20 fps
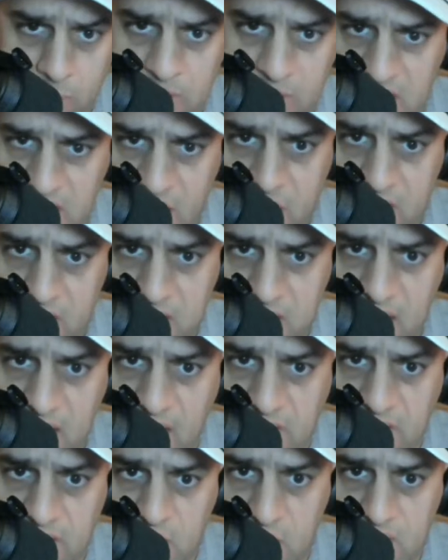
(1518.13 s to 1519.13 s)
Putting everything
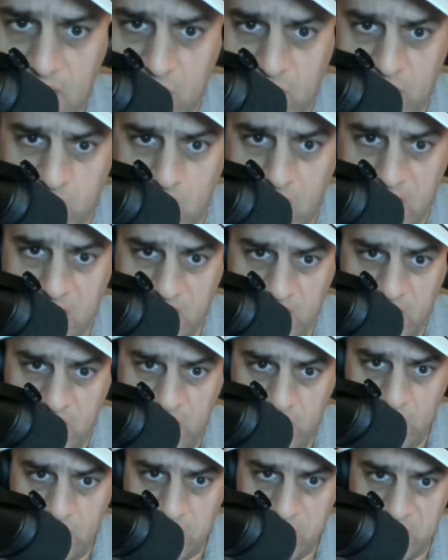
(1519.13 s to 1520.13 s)
out there without drawing the
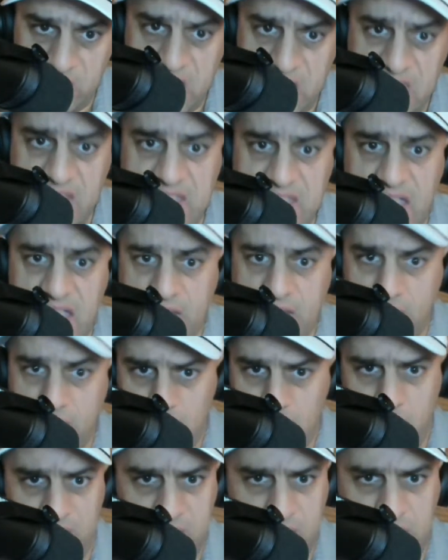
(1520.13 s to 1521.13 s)
conclusions. Then they had
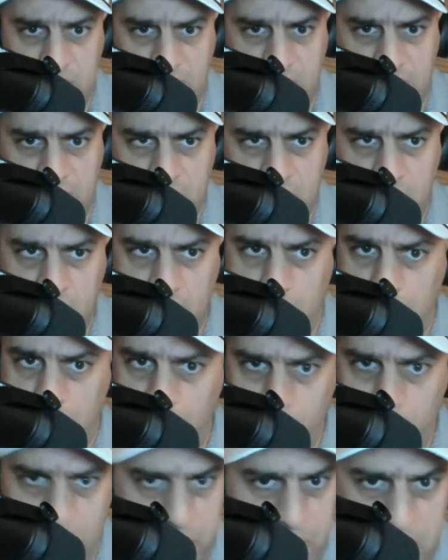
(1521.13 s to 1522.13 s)
to do the
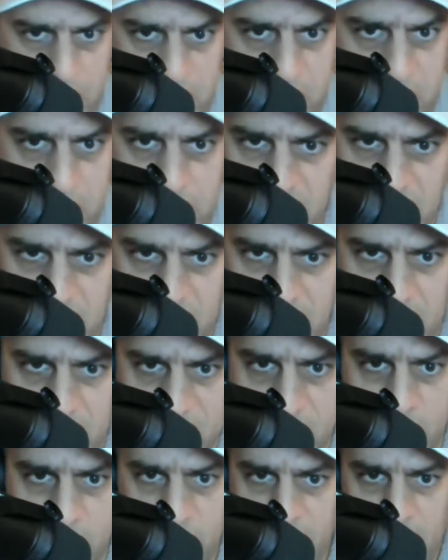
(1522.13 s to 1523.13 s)
whole thing
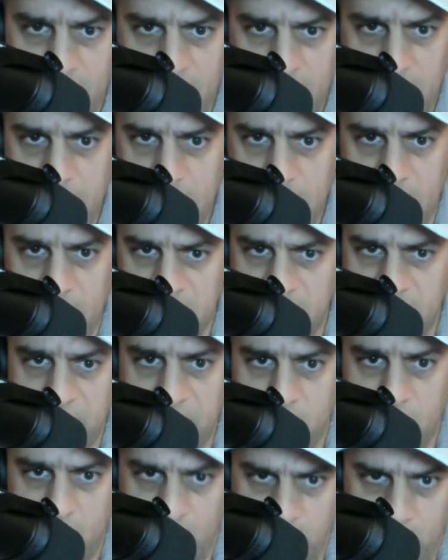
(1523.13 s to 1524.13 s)
because
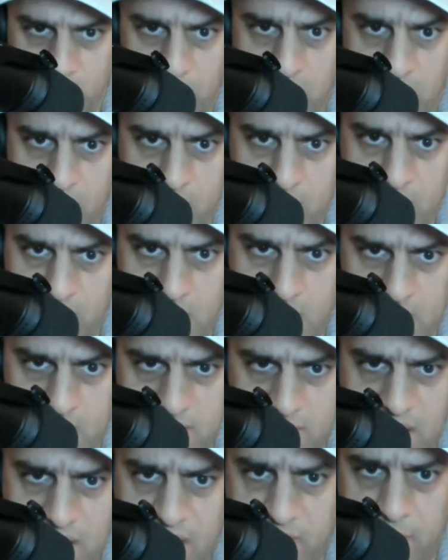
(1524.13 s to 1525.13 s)
some
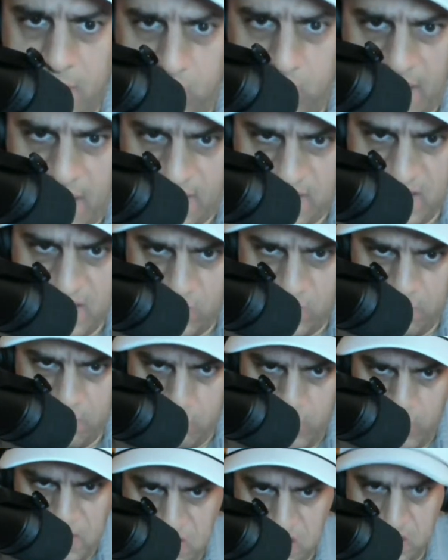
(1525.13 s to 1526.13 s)
kind of privacy was
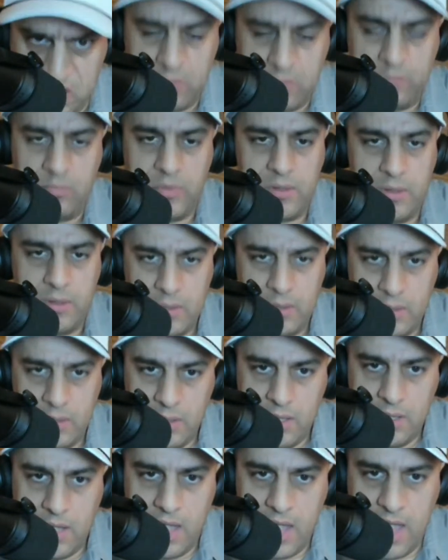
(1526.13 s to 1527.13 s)
breached,
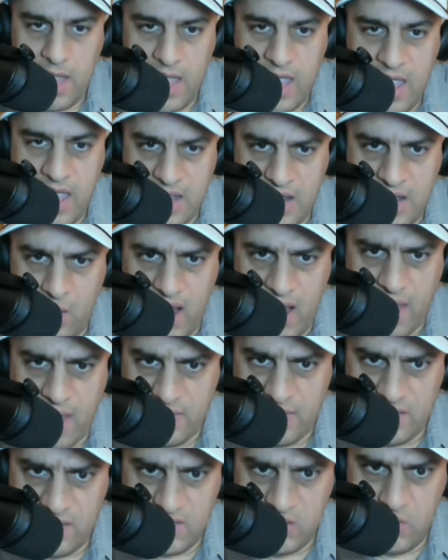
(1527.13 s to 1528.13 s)
and now we're
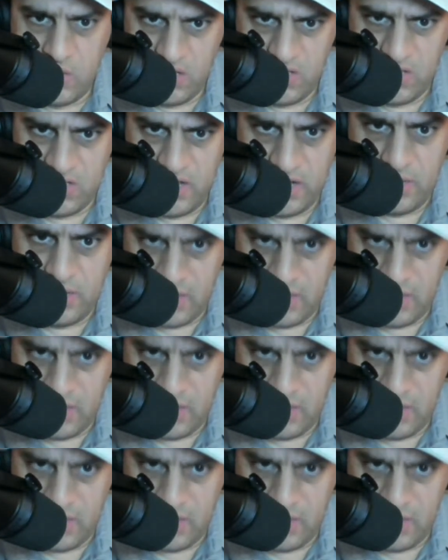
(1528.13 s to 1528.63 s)
having this 2 years